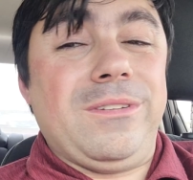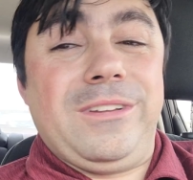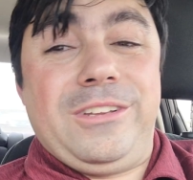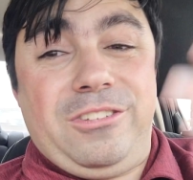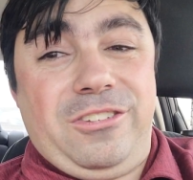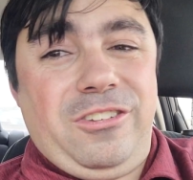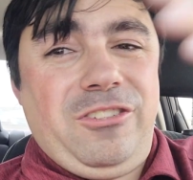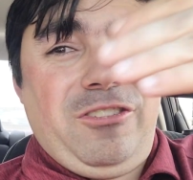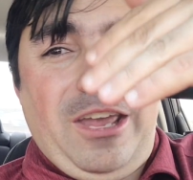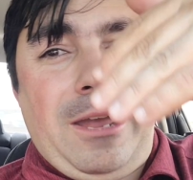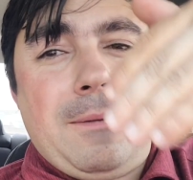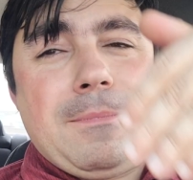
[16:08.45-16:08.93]
It's
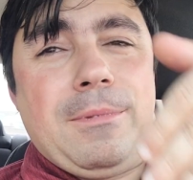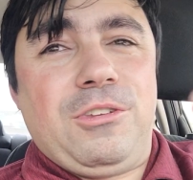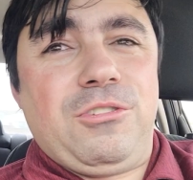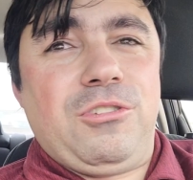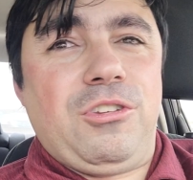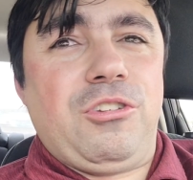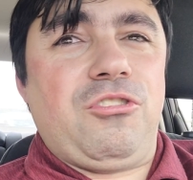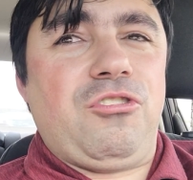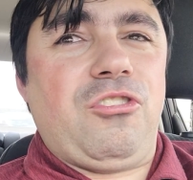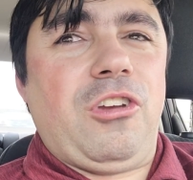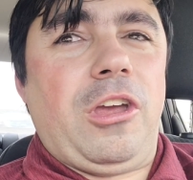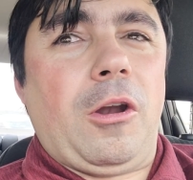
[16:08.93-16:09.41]
the same as
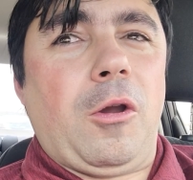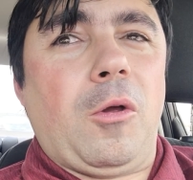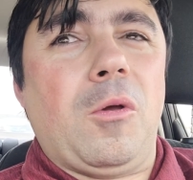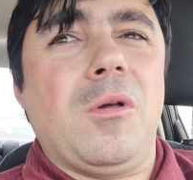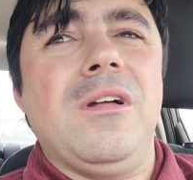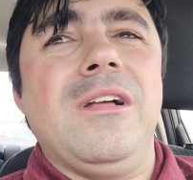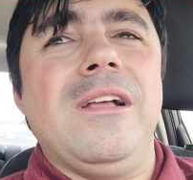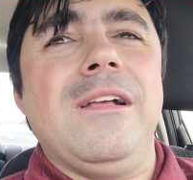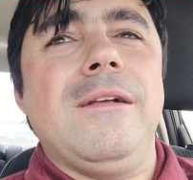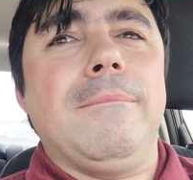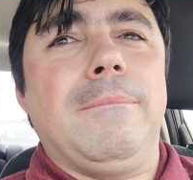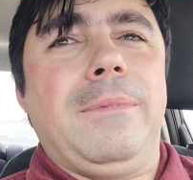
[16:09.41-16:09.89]
this channel,
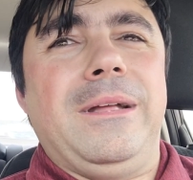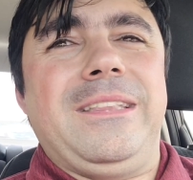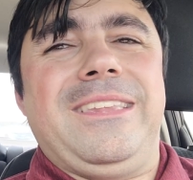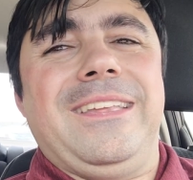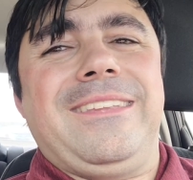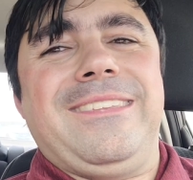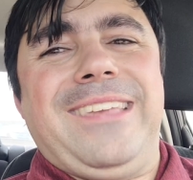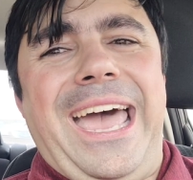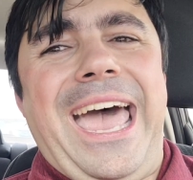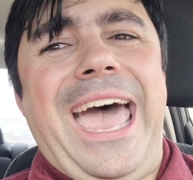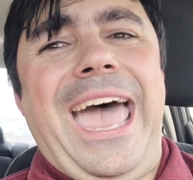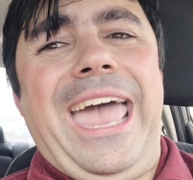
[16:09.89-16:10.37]
but the
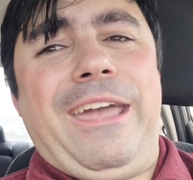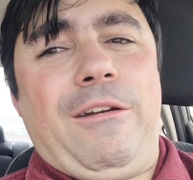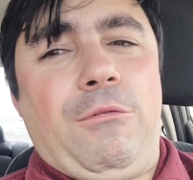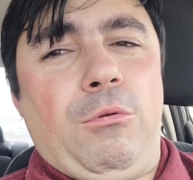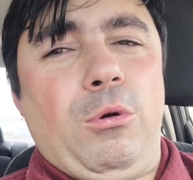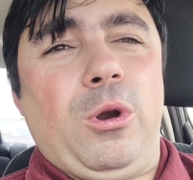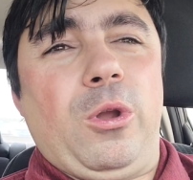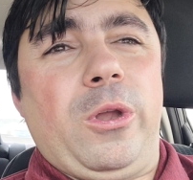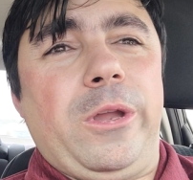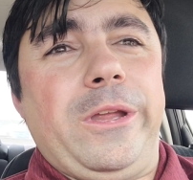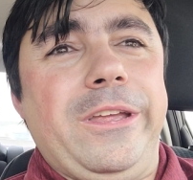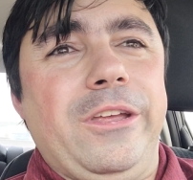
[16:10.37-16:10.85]
tag
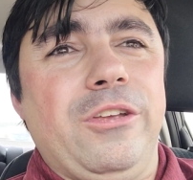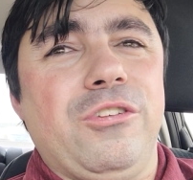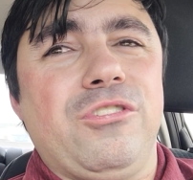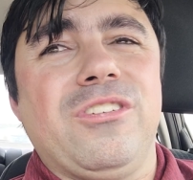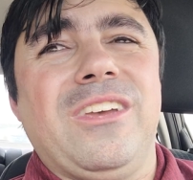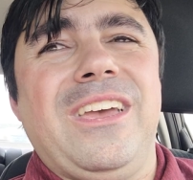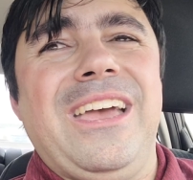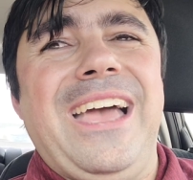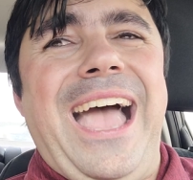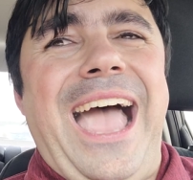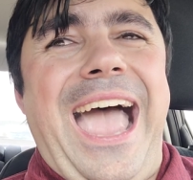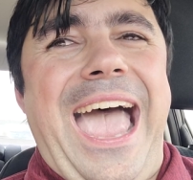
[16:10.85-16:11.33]
really is
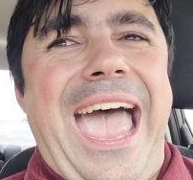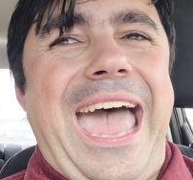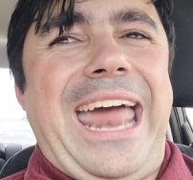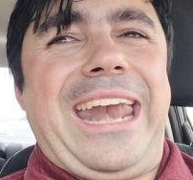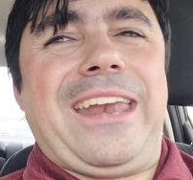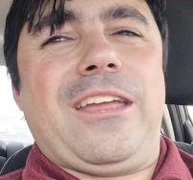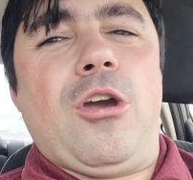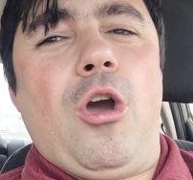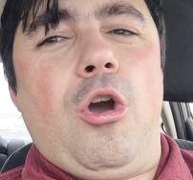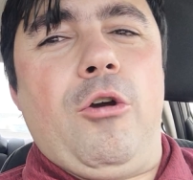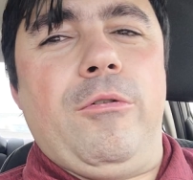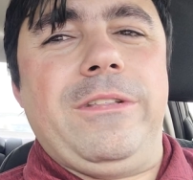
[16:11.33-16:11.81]

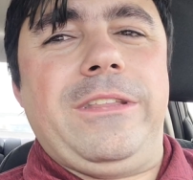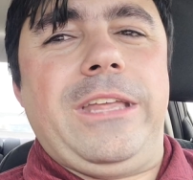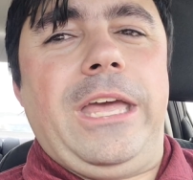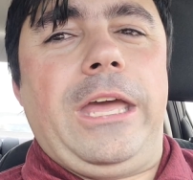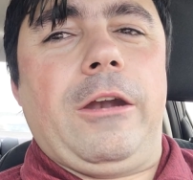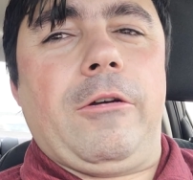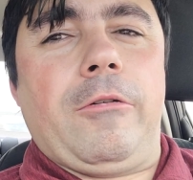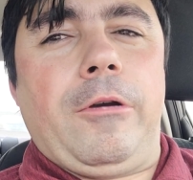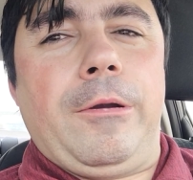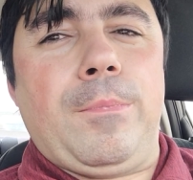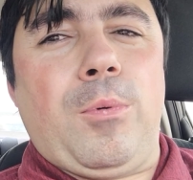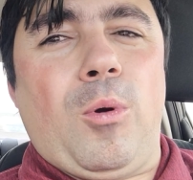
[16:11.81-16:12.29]
at COVID
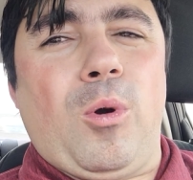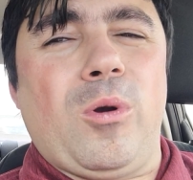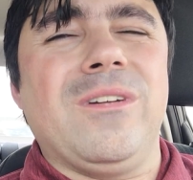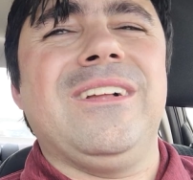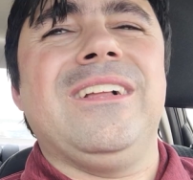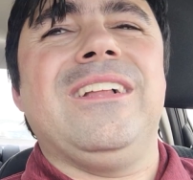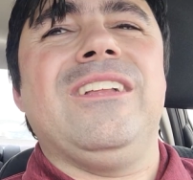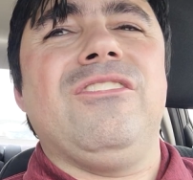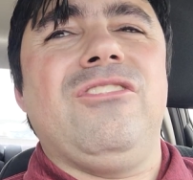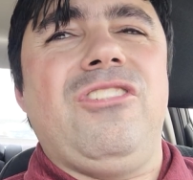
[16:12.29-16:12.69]
data report.